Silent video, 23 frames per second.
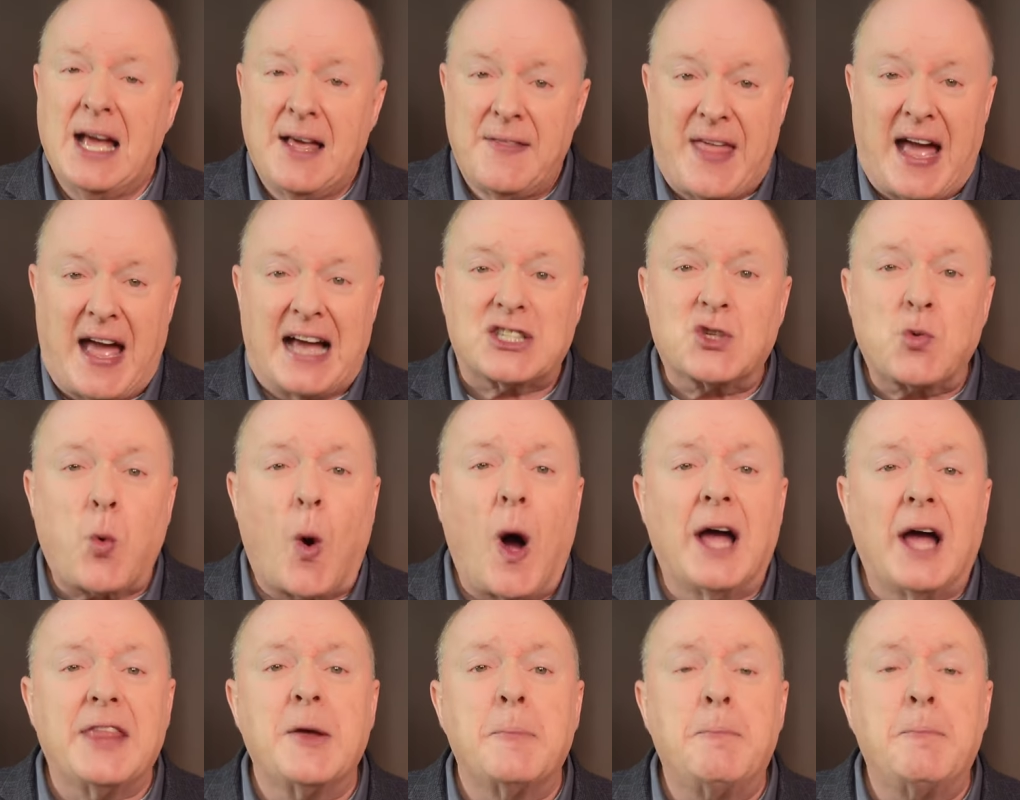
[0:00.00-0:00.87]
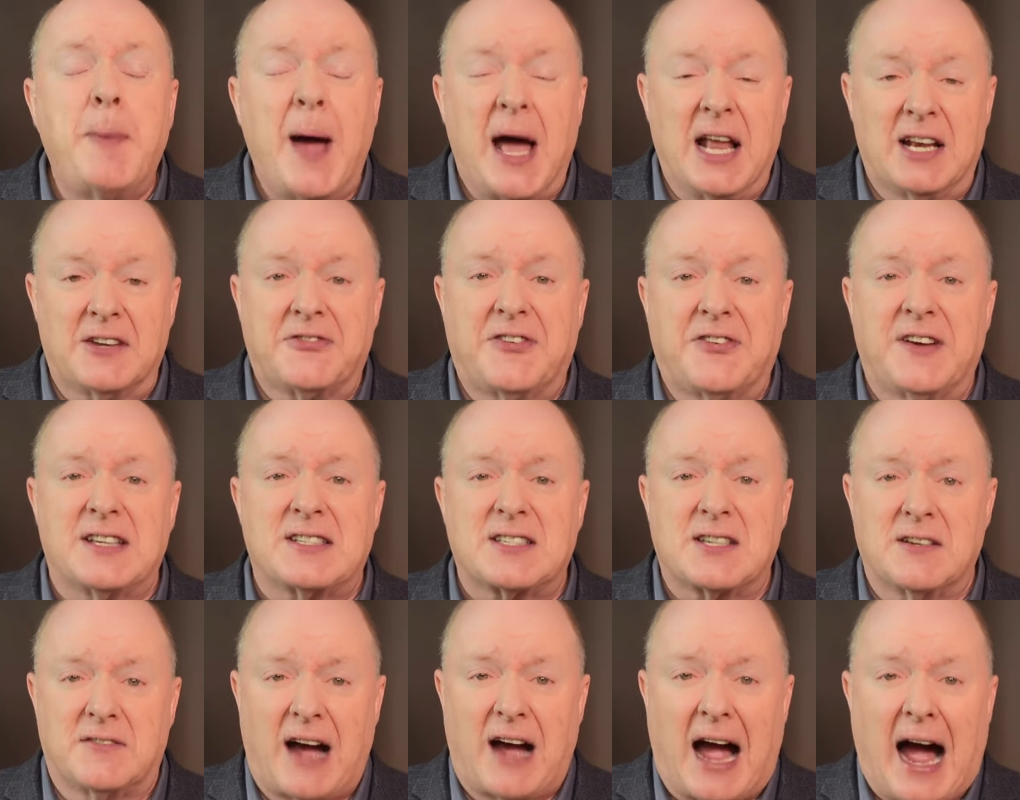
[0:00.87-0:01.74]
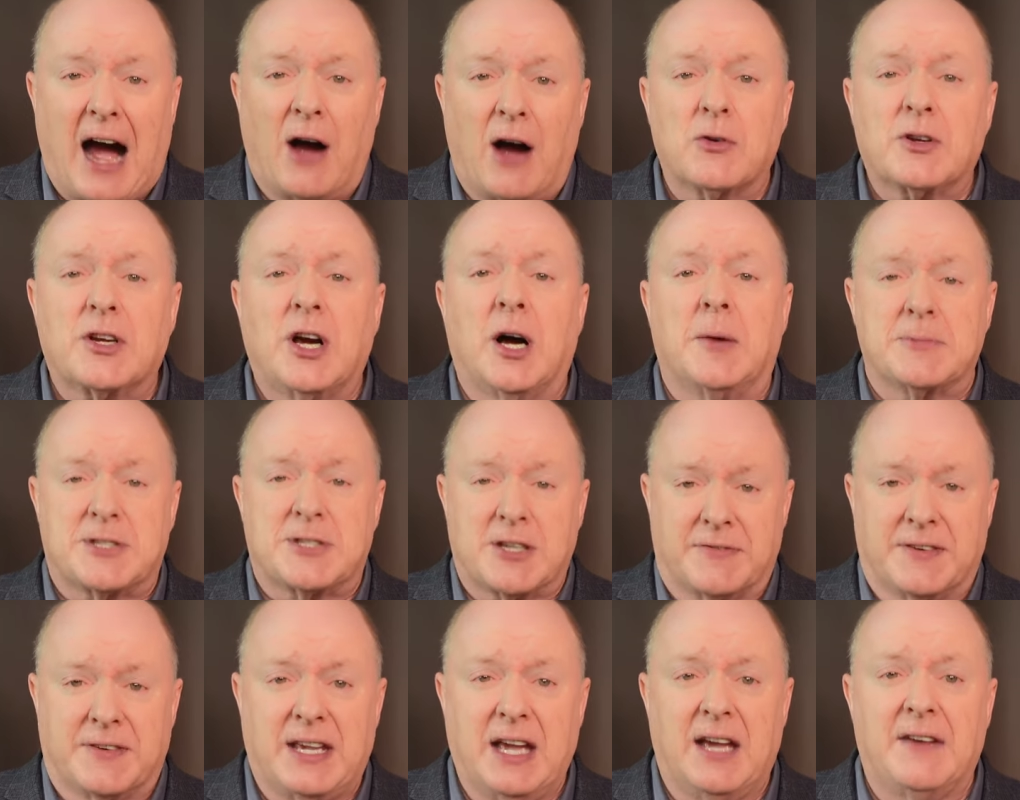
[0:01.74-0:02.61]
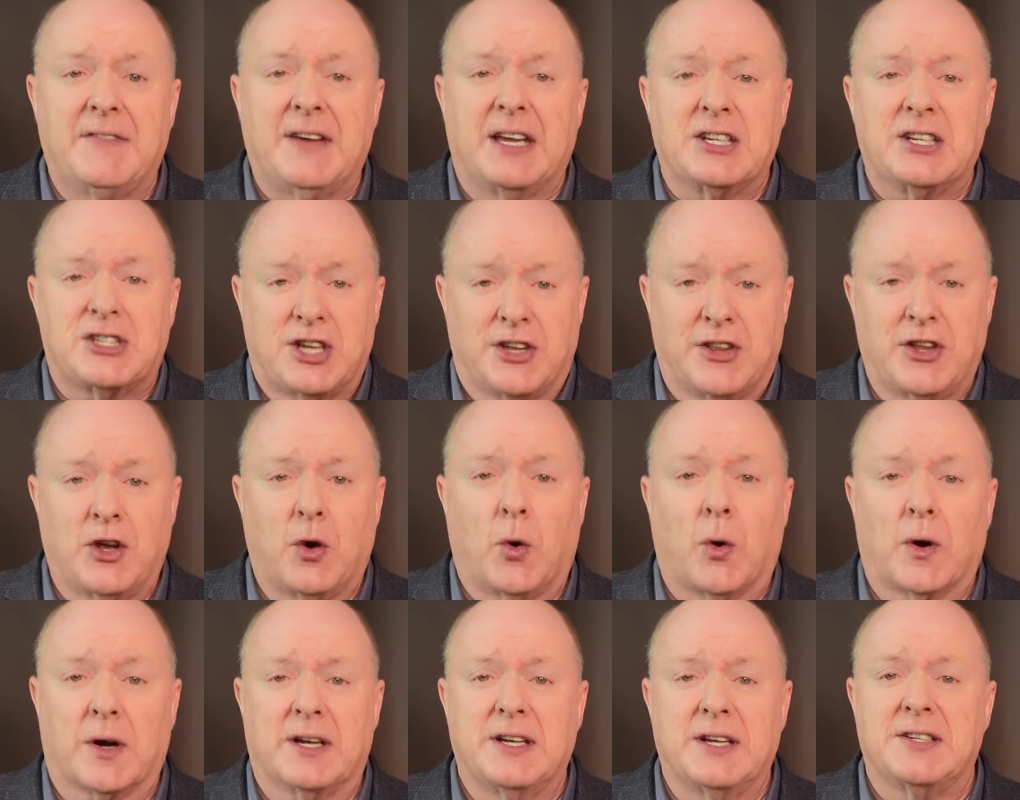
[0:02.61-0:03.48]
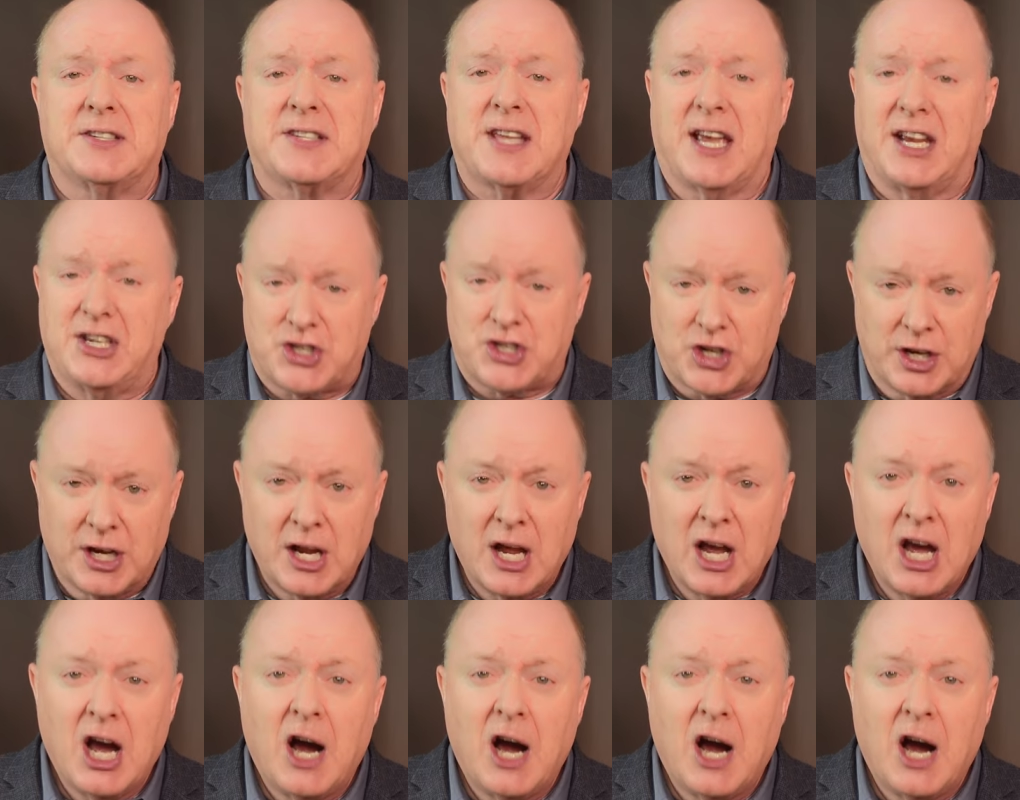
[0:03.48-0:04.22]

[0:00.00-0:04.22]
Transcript: That's why the benefits of outcomes of giving to the organization